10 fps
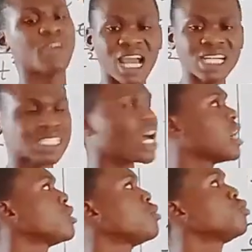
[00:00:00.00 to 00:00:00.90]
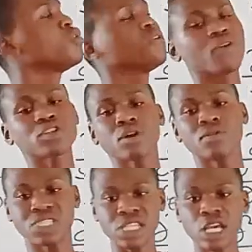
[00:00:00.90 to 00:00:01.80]
x and you know the function of
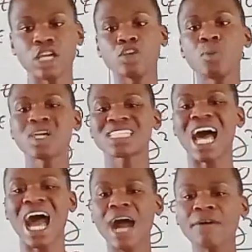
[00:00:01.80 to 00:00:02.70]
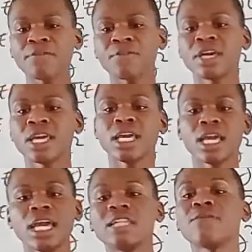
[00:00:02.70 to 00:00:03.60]
t, you must have
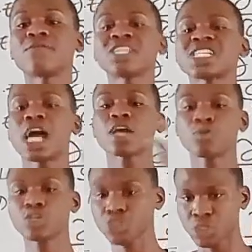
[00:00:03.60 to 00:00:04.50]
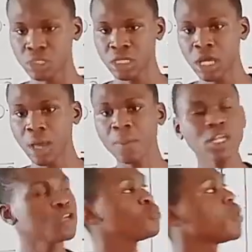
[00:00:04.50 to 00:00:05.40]
a differential equation.
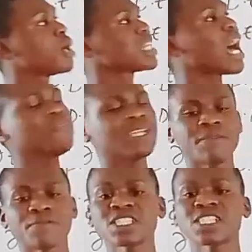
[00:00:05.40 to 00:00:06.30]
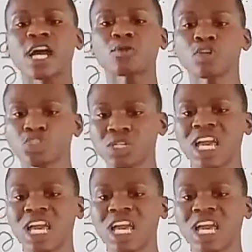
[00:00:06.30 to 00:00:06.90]
Meaning you must have a differential equation